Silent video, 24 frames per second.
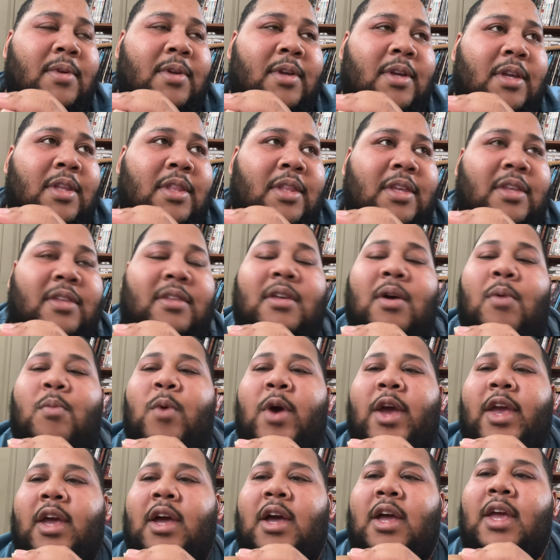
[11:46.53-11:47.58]
is it some
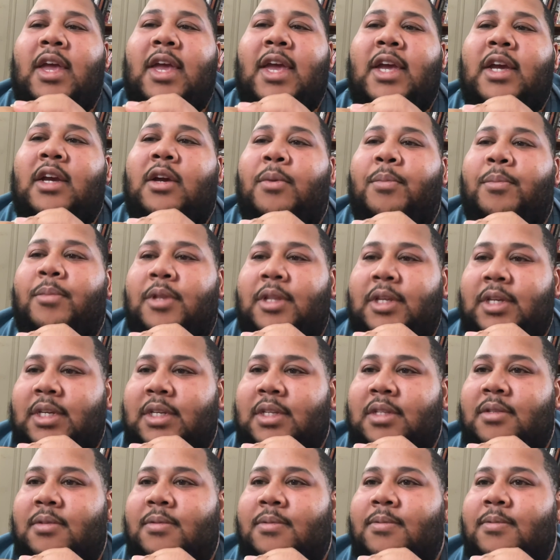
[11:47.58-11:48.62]
way incomplete,
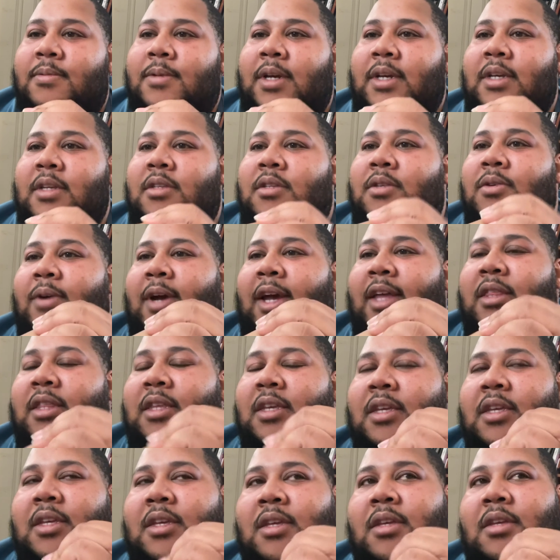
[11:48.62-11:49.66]
right? So I have
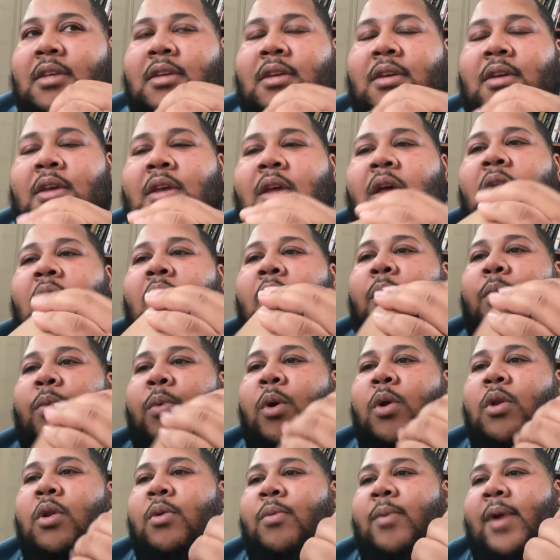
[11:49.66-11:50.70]
to
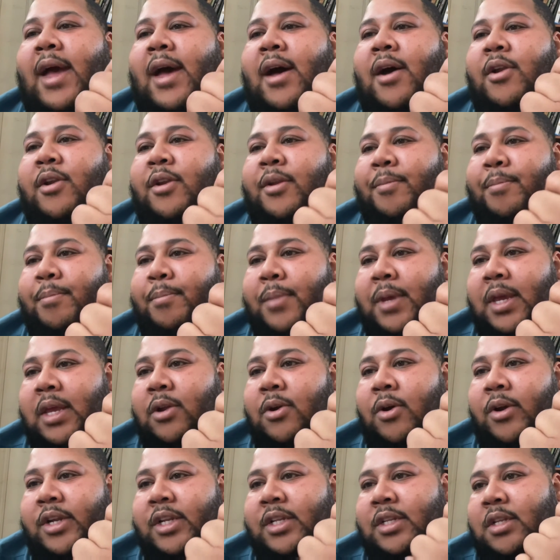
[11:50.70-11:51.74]
roll around and beat
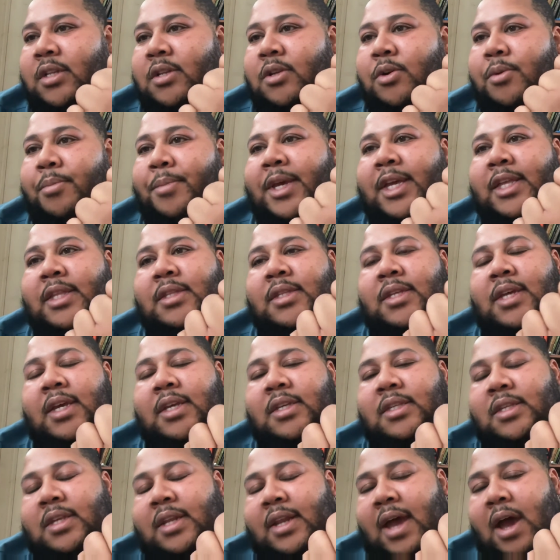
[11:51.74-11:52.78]
on it a little bit and
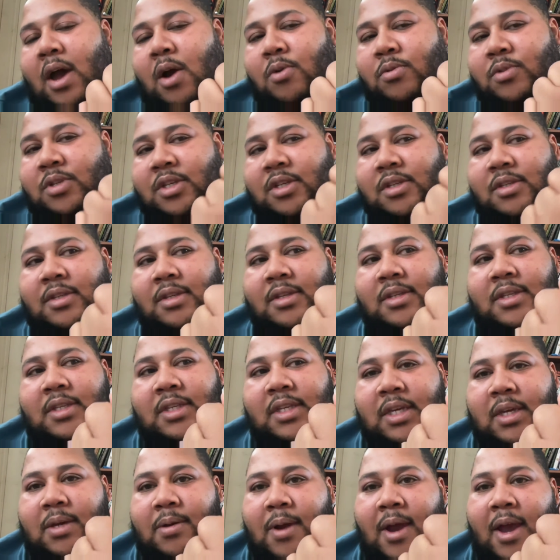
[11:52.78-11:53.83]
test it out just to
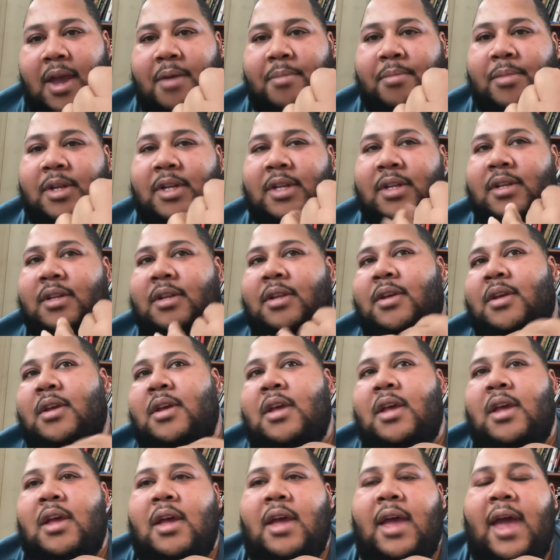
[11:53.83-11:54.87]
see, right? But
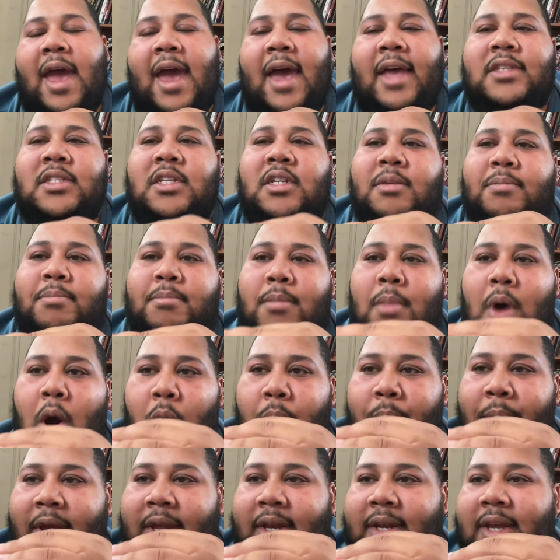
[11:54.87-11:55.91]
as of the
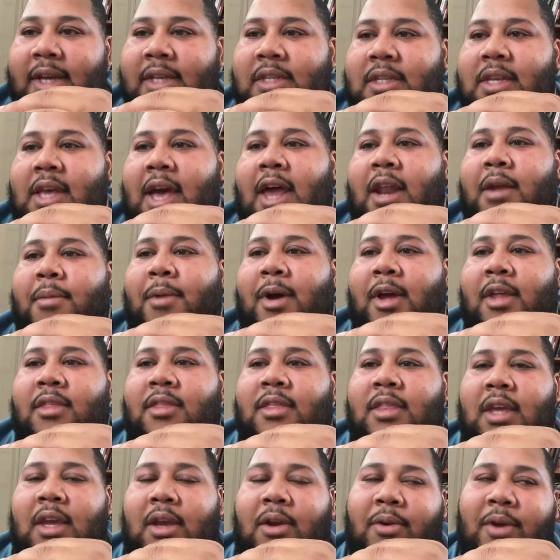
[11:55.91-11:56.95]
moment, that's kind of my
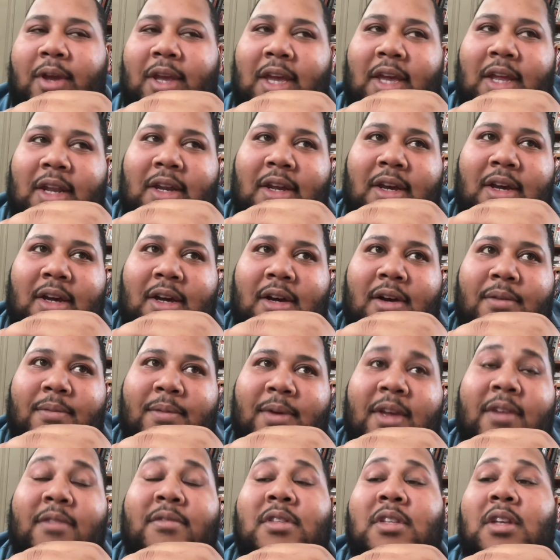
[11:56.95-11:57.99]
theory. And
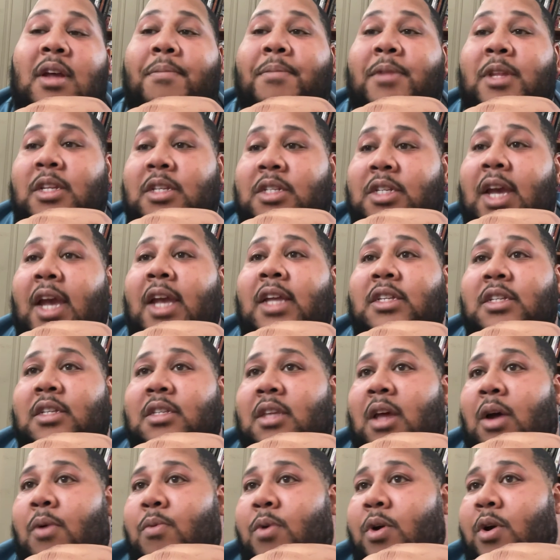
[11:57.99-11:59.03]
if something changes,
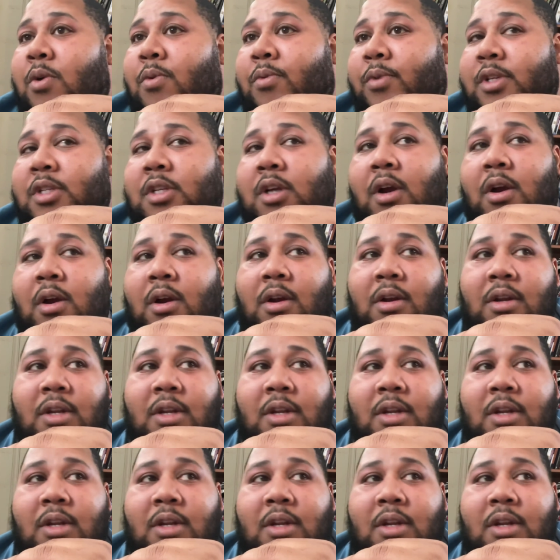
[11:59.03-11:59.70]
I will return